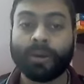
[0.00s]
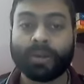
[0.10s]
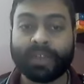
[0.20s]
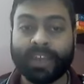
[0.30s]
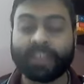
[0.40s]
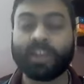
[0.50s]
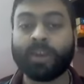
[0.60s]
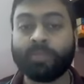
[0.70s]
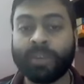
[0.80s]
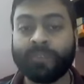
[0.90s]
take the
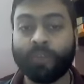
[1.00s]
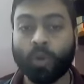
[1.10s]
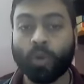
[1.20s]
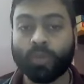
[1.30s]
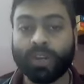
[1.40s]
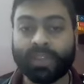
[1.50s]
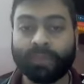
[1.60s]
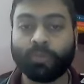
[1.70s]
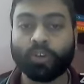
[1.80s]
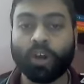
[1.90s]
company forward, they
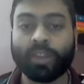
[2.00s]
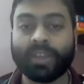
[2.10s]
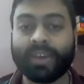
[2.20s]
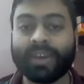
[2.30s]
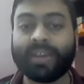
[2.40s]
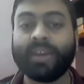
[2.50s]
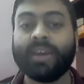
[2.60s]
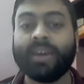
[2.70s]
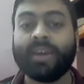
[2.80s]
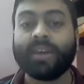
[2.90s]
put on their
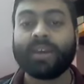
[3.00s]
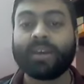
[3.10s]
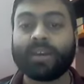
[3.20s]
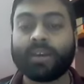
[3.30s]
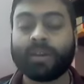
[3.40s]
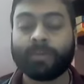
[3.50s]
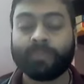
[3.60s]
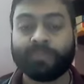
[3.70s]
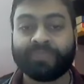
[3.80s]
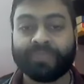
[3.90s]
uh,
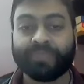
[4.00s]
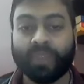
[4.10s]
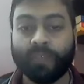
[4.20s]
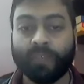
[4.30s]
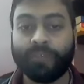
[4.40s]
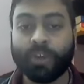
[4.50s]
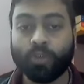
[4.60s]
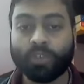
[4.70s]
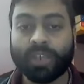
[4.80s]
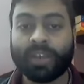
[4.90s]

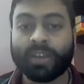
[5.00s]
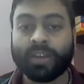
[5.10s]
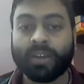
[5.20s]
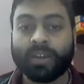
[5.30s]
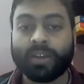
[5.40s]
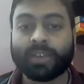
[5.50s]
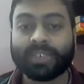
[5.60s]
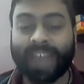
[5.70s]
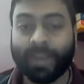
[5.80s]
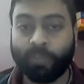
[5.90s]
views and
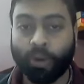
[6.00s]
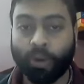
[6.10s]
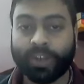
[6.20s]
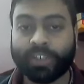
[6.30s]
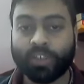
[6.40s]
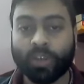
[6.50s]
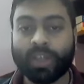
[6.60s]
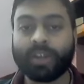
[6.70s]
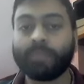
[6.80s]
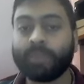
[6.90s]
standpoints on
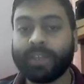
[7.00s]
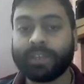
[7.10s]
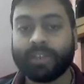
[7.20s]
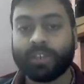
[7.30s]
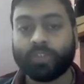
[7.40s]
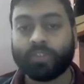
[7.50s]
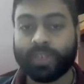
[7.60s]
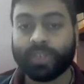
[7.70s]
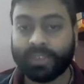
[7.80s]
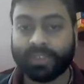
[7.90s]
the company. So
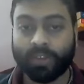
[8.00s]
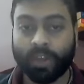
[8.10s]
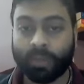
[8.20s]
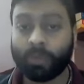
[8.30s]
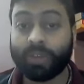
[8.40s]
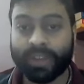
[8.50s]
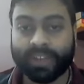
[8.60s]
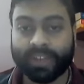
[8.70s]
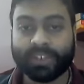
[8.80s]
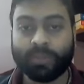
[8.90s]
this is all about
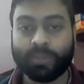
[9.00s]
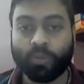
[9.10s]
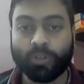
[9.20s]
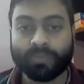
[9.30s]
director's report.